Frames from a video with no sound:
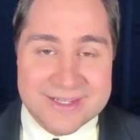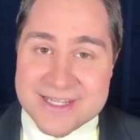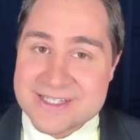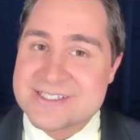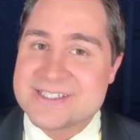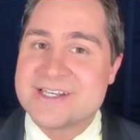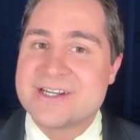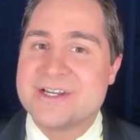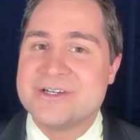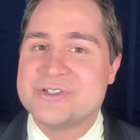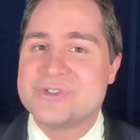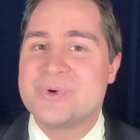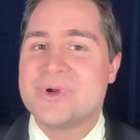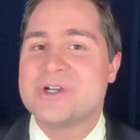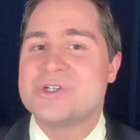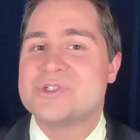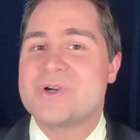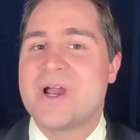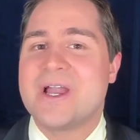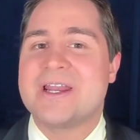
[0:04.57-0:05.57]
That said, I do
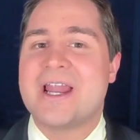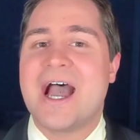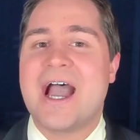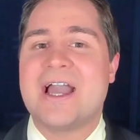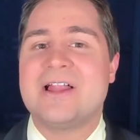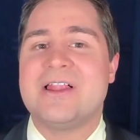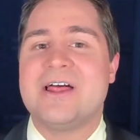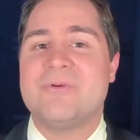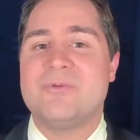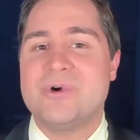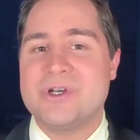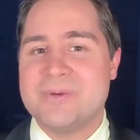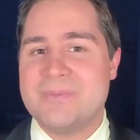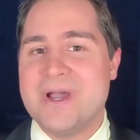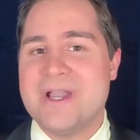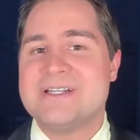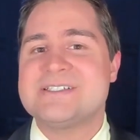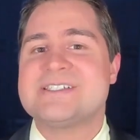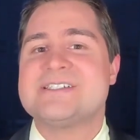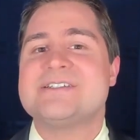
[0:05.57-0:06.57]
want to try and highlight when you
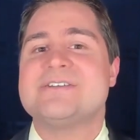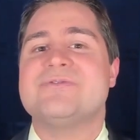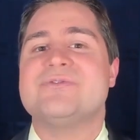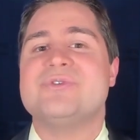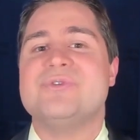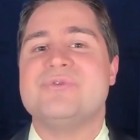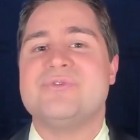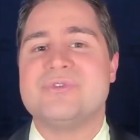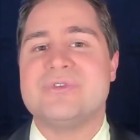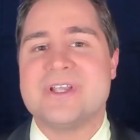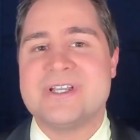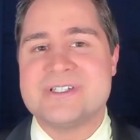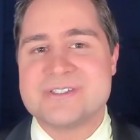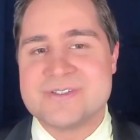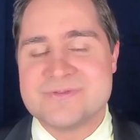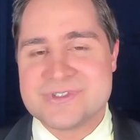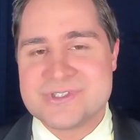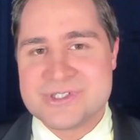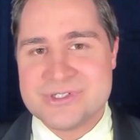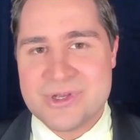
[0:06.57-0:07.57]
might see a few
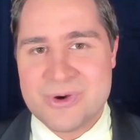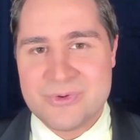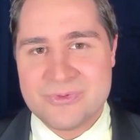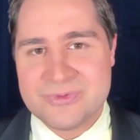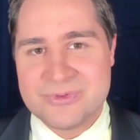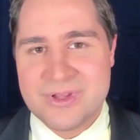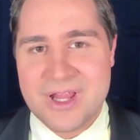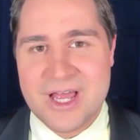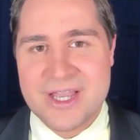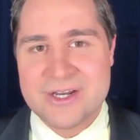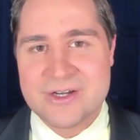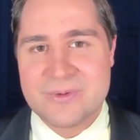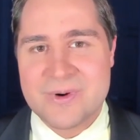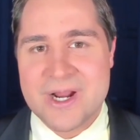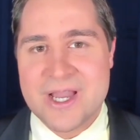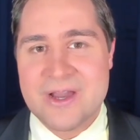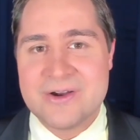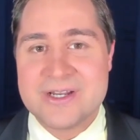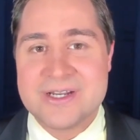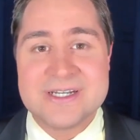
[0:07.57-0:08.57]
flakes of snow flying
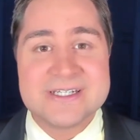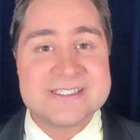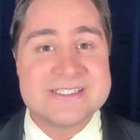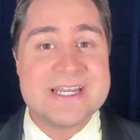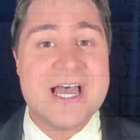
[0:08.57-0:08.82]
around, and it's